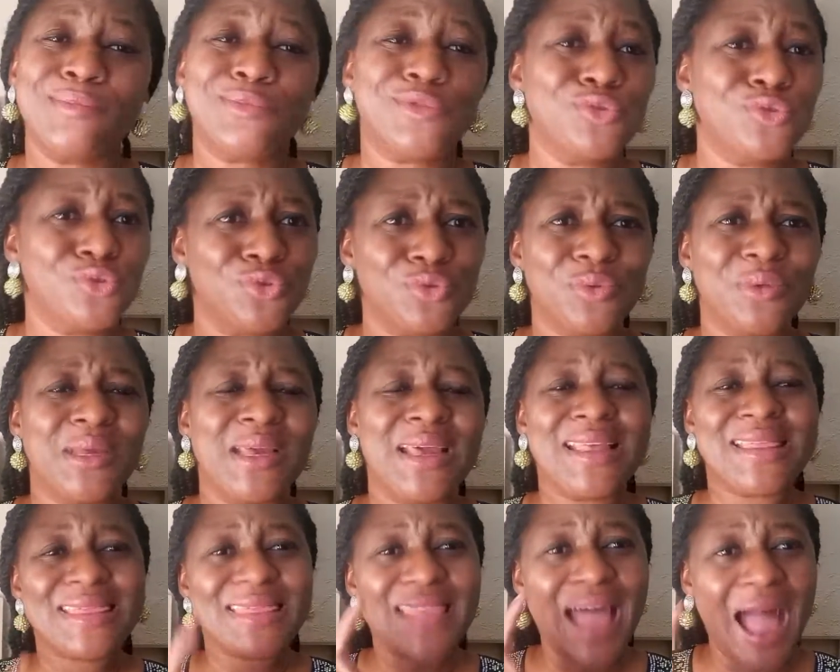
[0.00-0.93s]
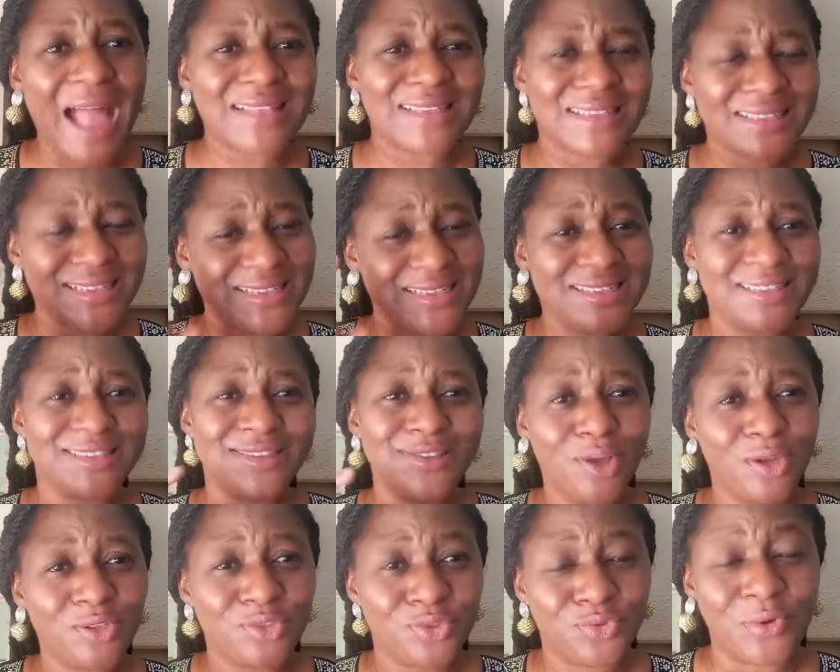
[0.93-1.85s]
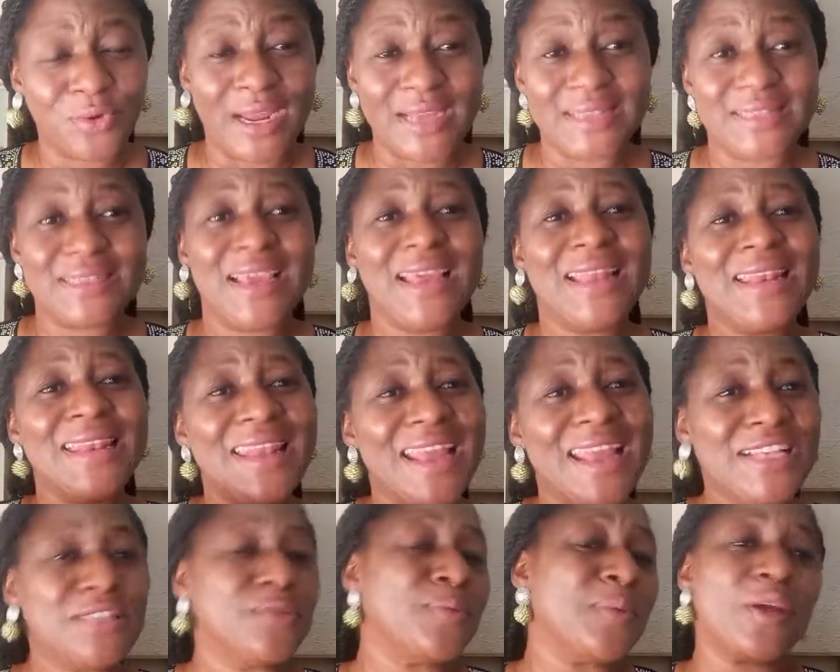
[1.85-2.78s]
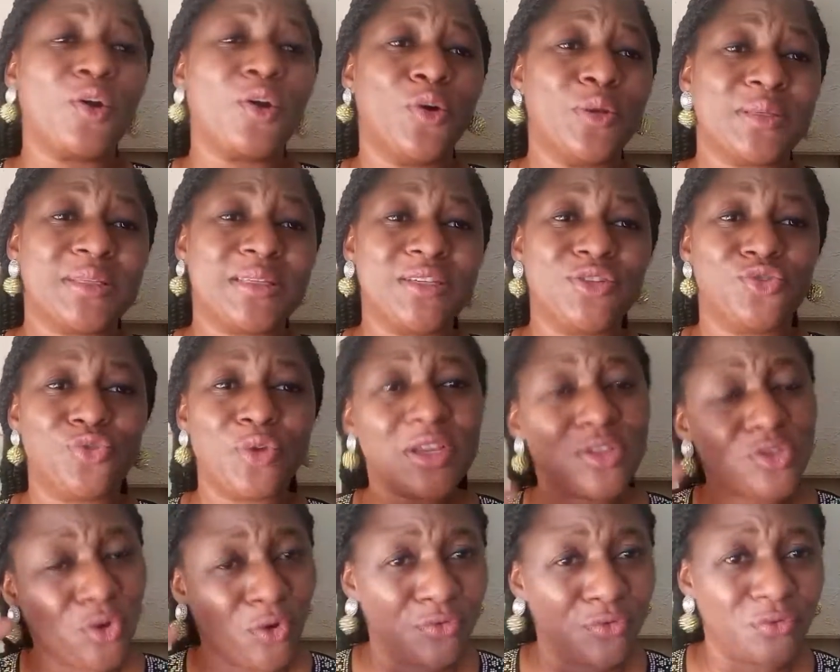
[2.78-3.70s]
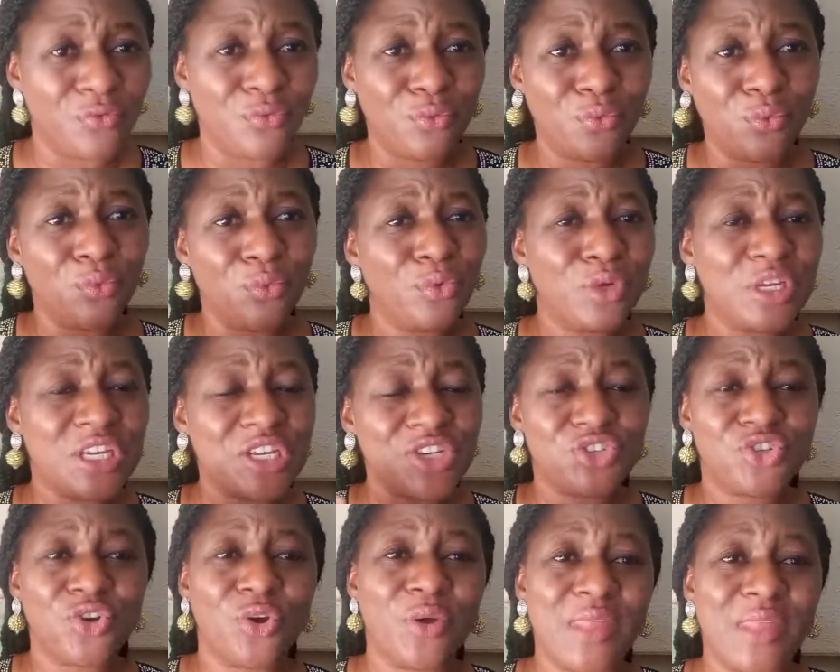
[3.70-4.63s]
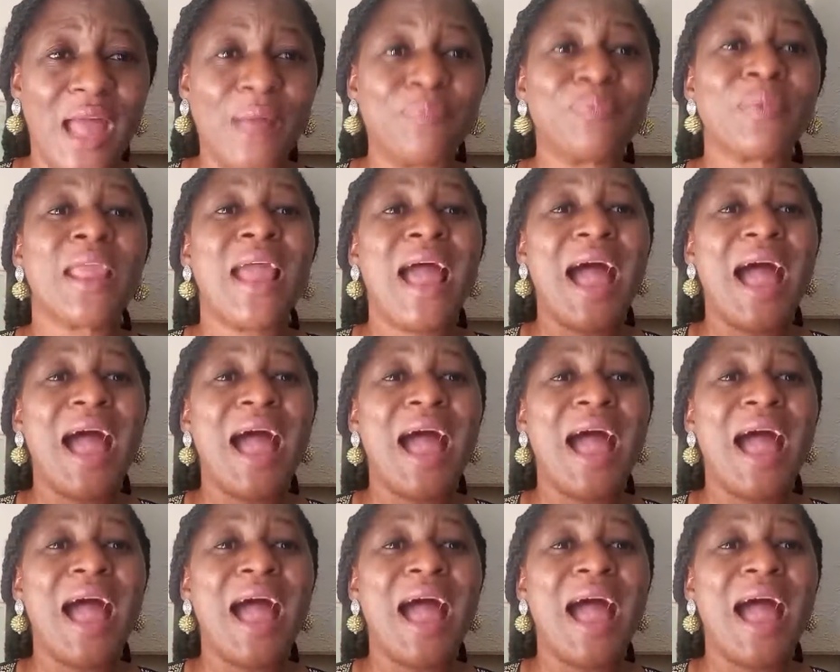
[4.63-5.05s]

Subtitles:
to do. That is not right. let's be considerate of each other.